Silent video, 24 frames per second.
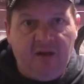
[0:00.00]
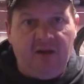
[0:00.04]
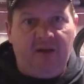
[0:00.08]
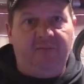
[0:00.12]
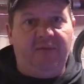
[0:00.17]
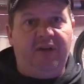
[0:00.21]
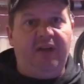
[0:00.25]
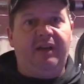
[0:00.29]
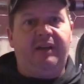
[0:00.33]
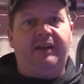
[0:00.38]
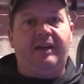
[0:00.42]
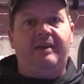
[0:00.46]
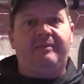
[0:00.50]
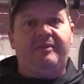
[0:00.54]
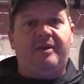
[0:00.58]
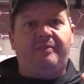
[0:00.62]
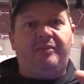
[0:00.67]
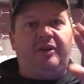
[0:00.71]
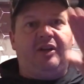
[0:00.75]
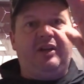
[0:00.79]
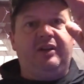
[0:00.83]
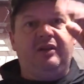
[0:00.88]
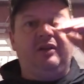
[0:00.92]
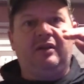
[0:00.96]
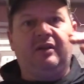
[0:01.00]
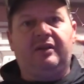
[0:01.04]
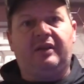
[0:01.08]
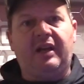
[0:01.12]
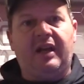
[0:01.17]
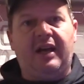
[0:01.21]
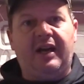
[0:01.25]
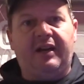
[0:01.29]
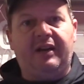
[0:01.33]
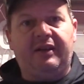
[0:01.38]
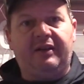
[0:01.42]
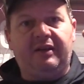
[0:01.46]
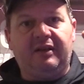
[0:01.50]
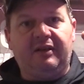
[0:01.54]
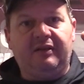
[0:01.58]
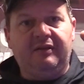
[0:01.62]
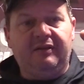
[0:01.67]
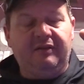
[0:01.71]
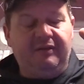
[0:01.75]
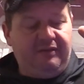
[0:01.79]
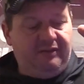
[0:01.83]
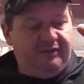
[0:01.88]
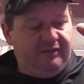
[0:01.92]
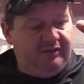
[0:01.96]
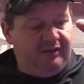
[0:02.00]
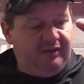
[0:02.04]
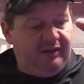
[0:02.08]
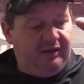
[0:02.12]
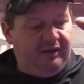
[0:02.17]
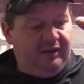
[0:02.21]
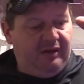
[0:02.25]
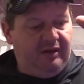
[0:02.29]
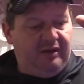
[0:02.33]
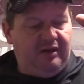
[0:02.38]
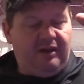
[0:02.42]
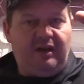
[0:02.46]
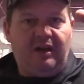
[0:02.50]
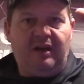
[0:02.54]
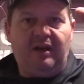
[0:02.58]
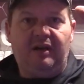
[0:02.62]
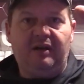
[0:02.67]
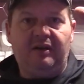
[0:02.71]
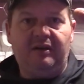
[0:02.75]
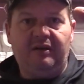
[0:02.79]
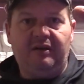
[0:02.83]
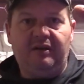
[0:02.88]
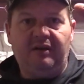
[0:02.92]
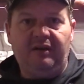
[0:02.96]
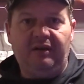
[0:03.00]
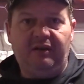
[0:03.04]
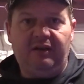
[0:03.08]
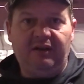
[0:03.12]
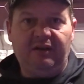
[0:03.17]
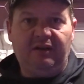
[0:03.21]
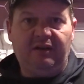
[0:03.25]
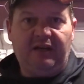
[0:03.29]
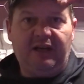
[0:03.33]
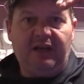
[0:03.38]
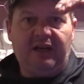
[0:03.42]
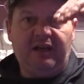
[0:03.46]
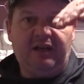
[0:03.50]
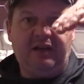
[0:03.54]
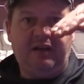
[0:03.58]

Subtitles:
When he came up and he looked at it and didn't like it,